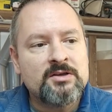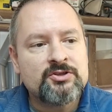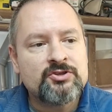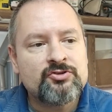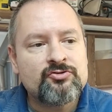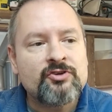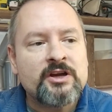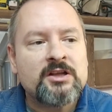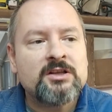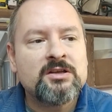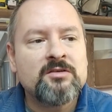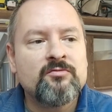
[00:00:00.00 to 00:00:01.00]

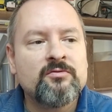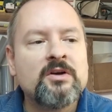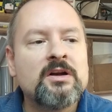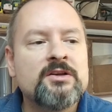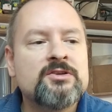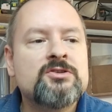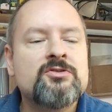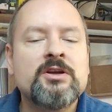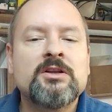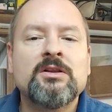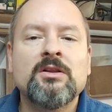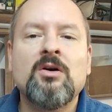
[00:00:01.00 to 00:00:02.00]
strict, really
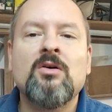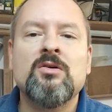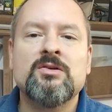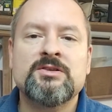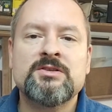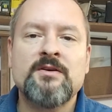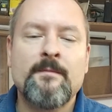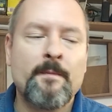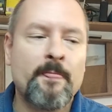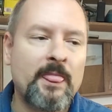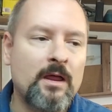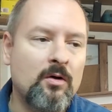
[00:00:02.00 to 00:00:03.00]
strict laws
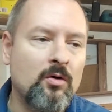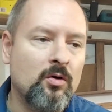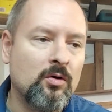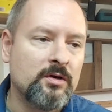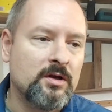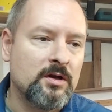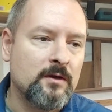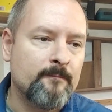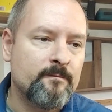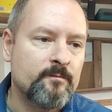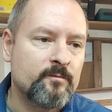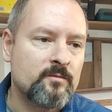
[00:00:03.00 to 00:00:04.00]
on
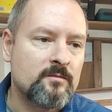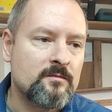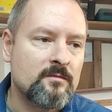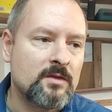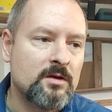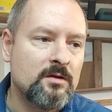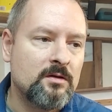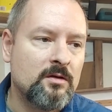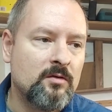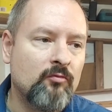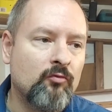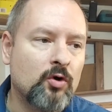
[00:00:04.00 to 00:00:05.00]

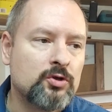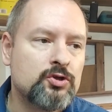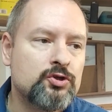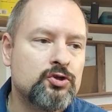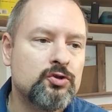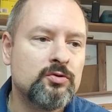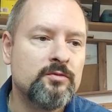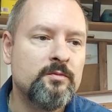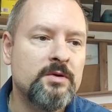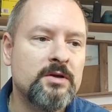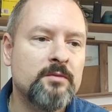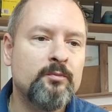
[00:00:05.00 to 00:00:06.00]
what should
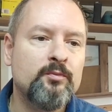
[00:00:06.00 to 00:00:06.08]
be